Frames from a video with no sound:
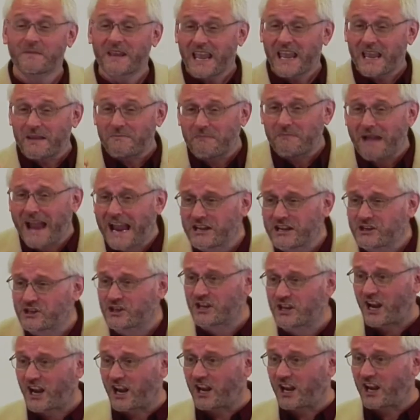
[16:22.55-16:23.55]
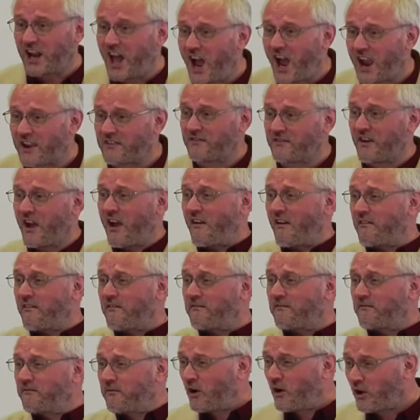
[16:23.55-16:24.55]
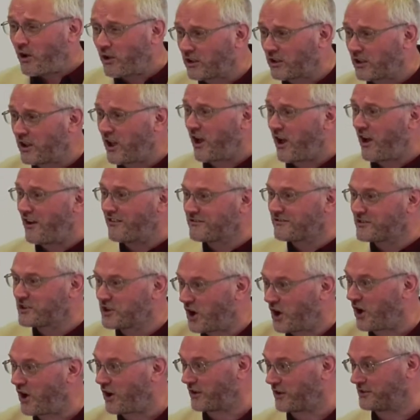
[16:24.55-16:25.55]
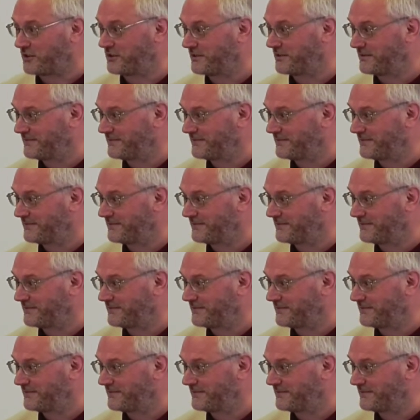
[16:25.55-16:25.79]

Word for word: Imagine a life full of God.